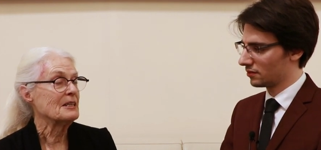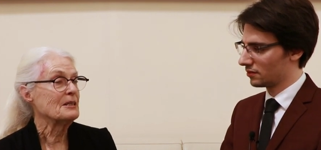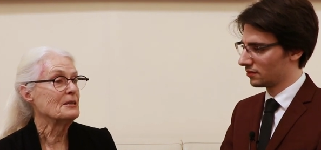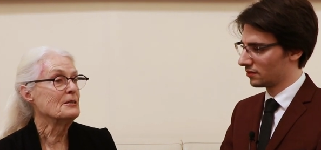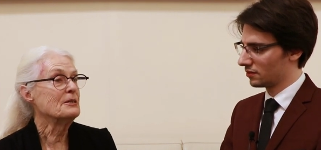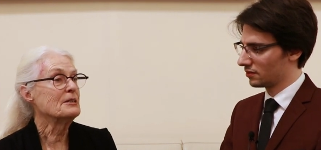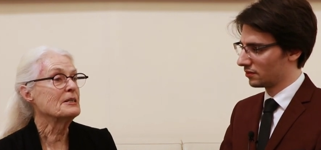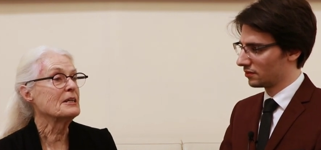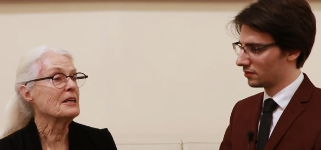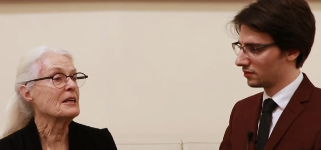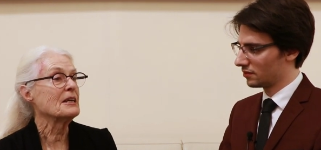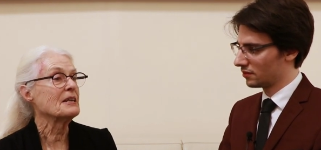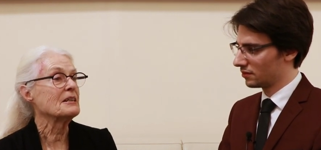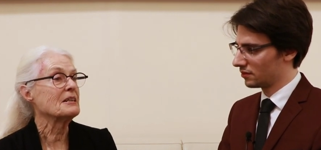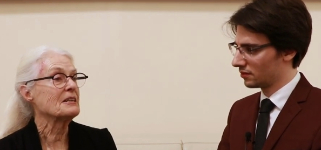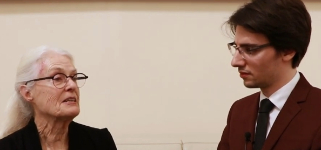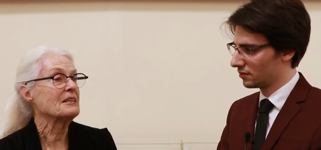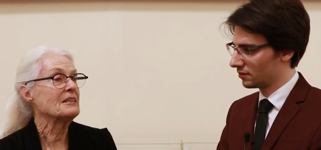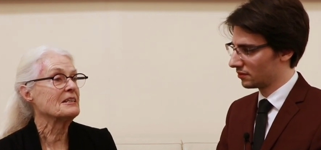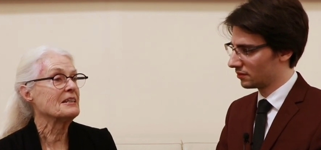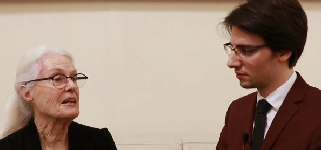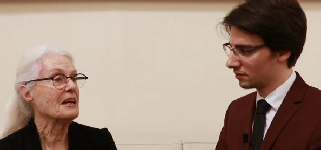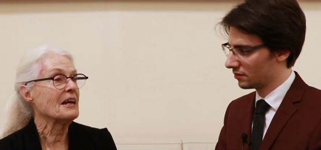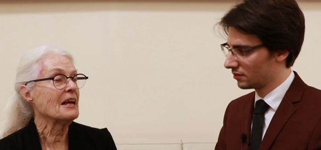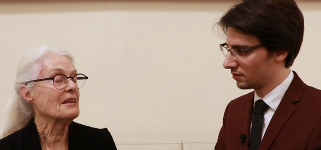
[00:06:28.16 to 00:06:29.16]
Speaker 1: look at,
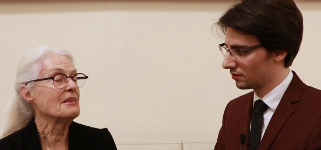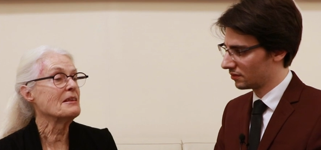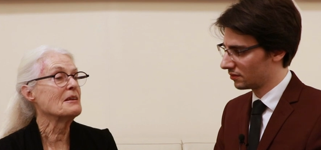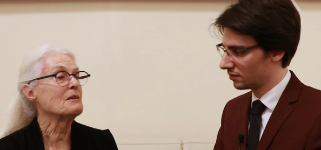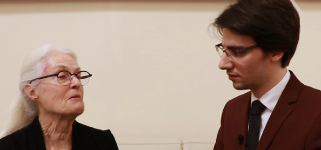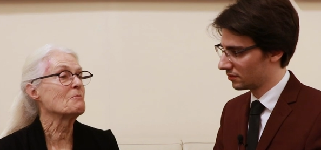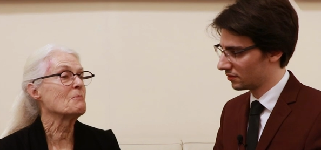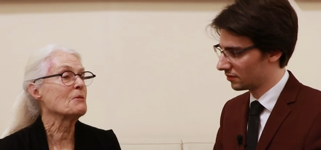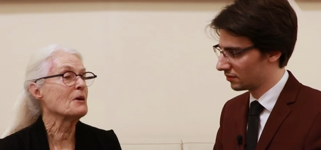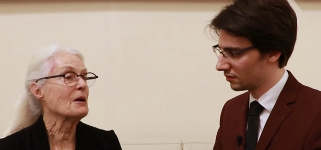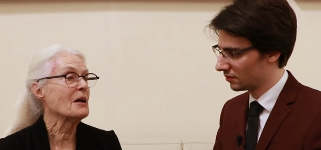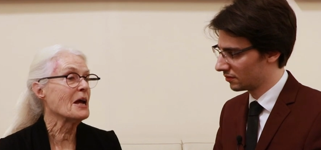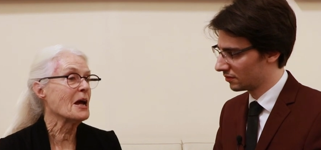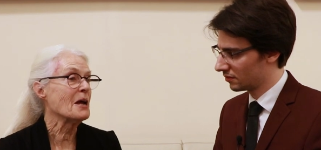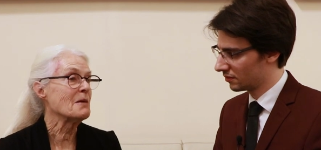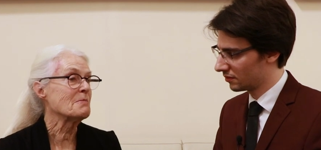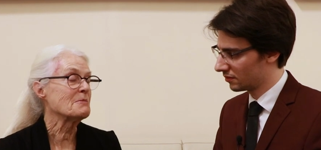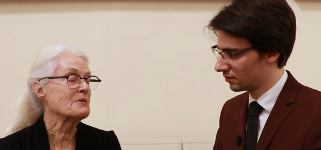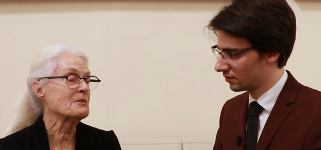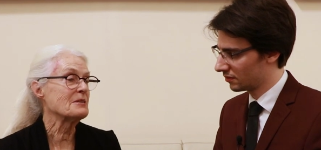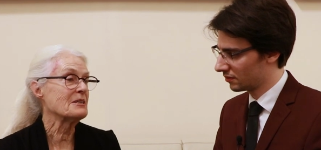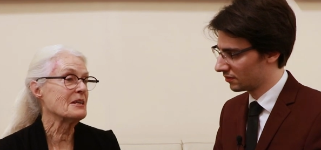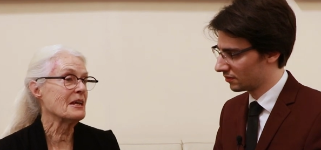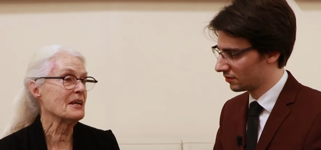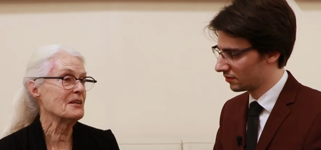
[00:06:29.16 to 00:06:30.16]
I think
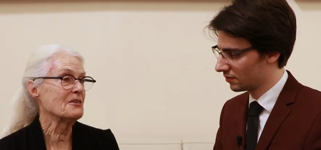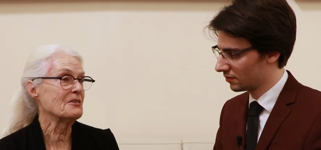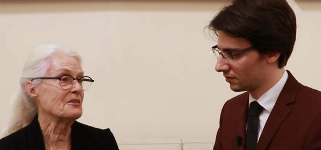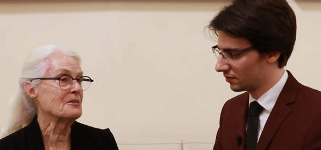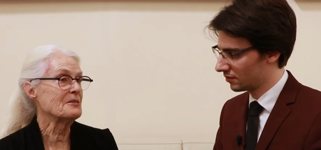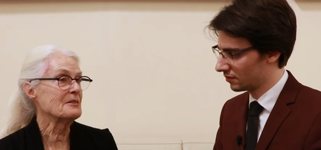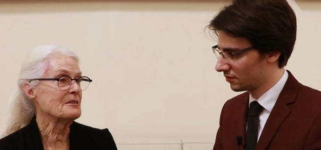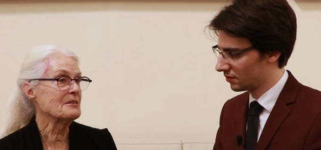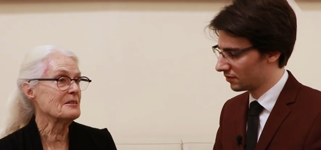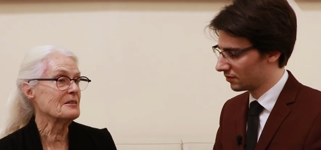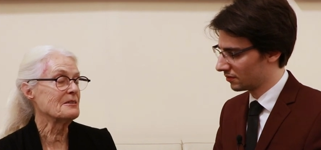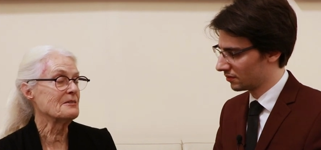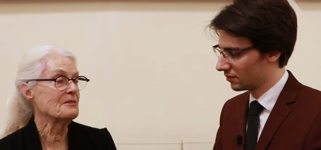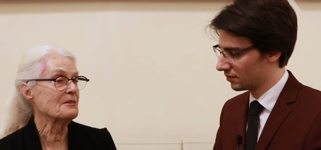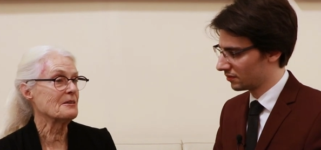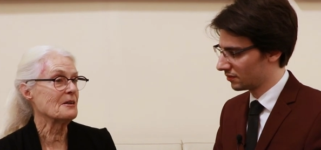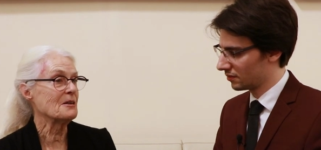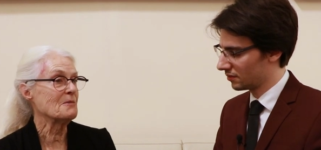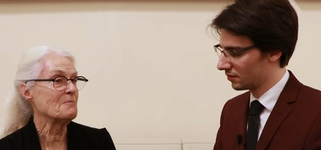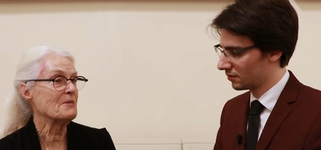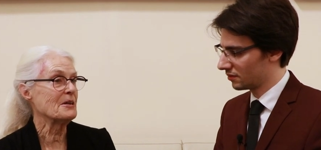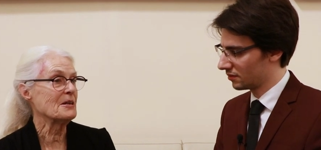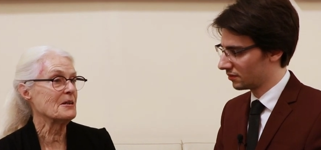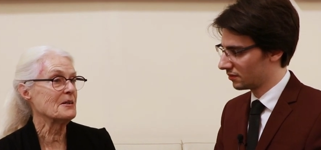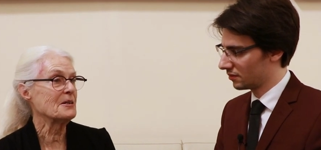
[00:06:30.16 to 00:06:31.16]
perhaps the agencies
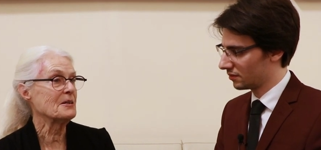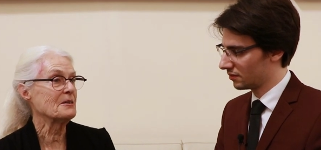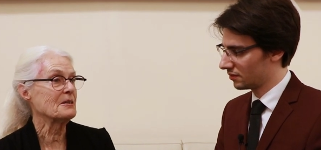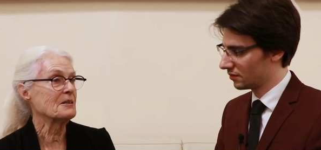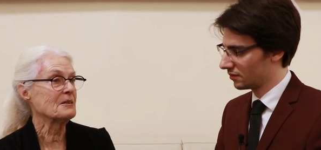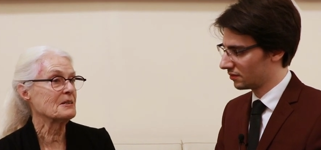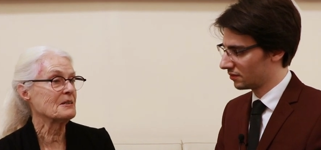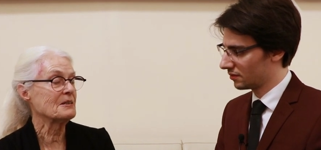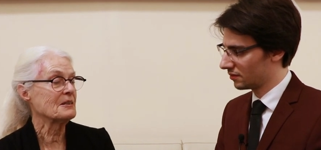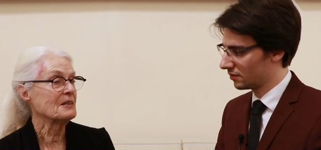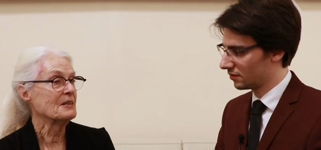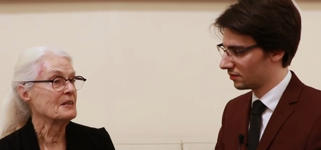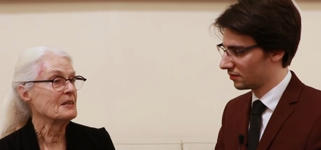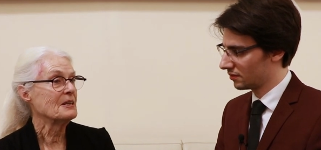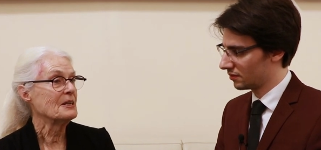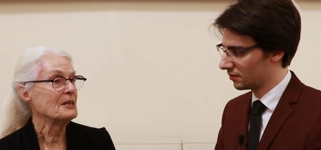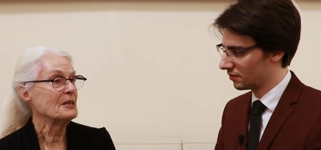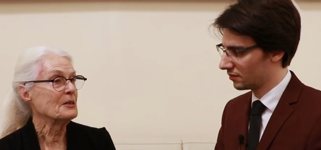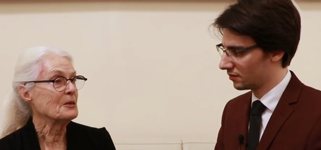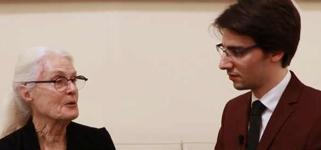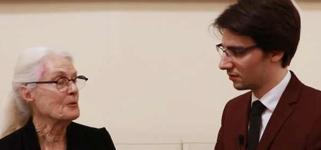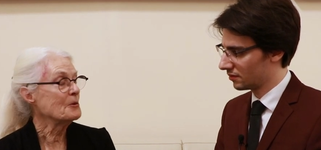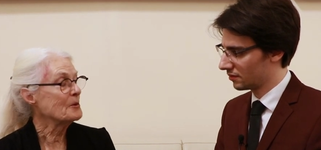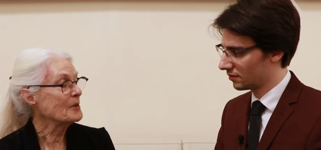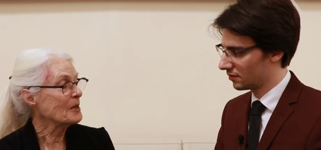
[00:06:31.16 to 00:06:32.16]
are better
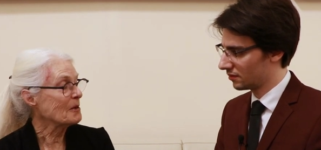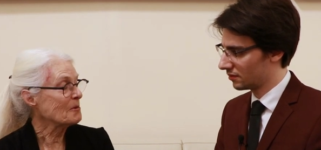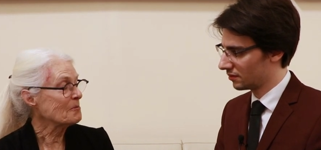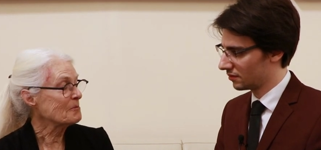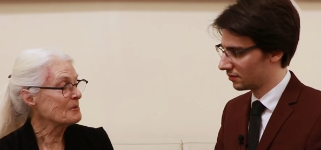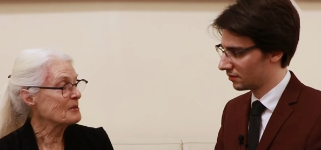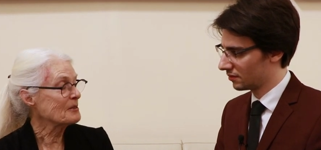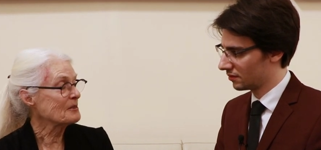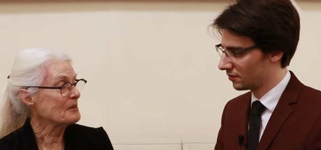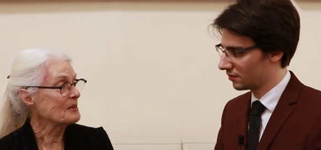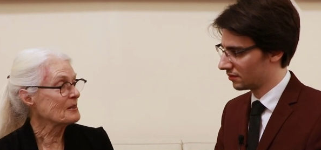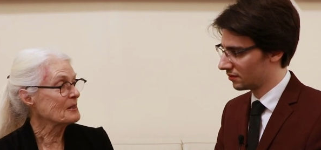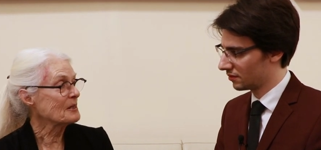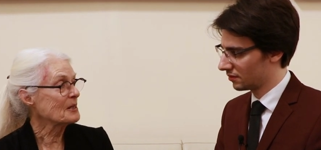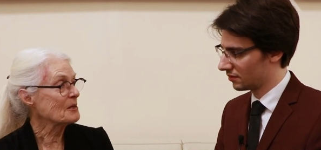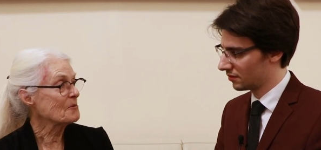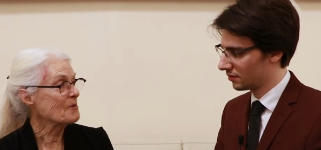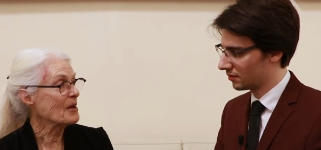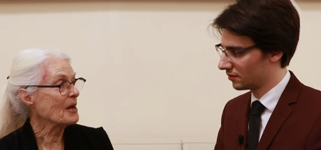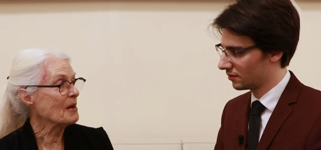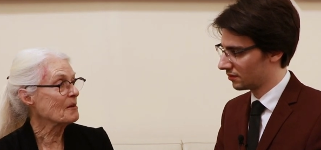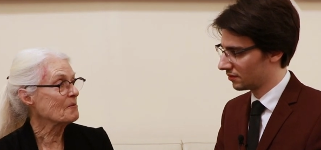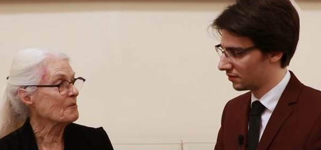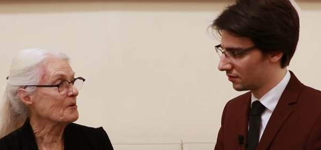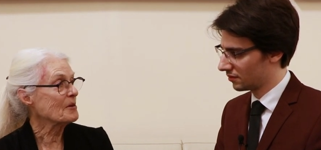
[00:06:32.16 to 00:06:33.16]
equipped to think
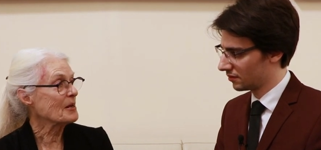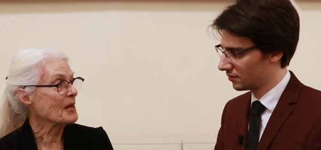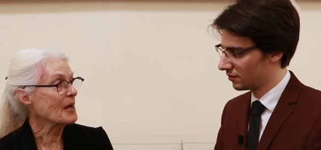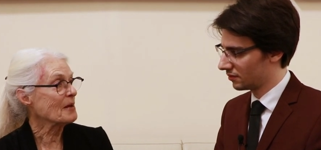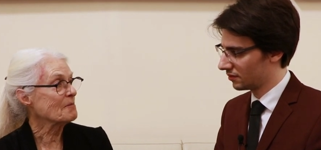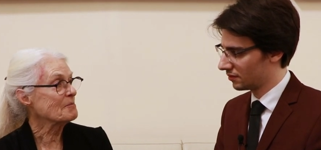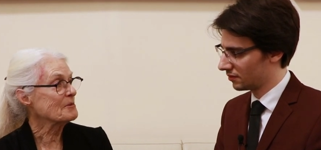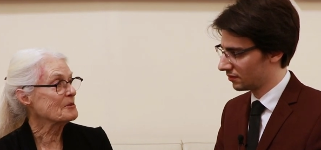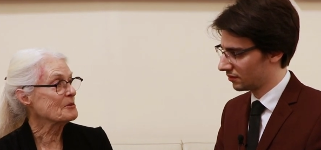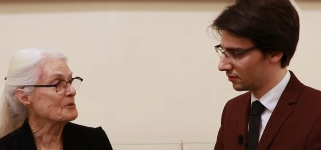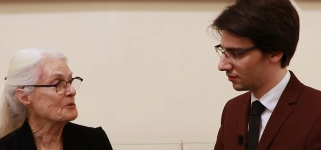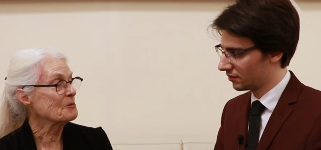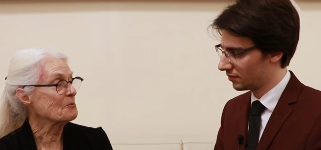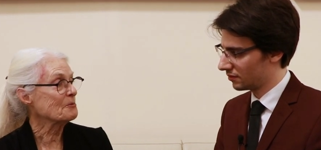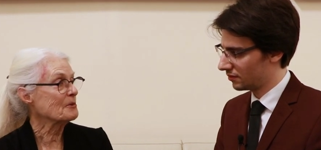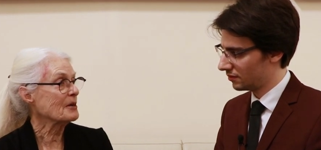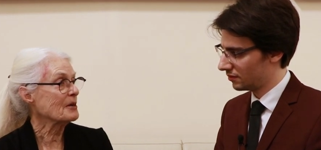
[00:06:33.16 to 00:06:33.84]
about what happens to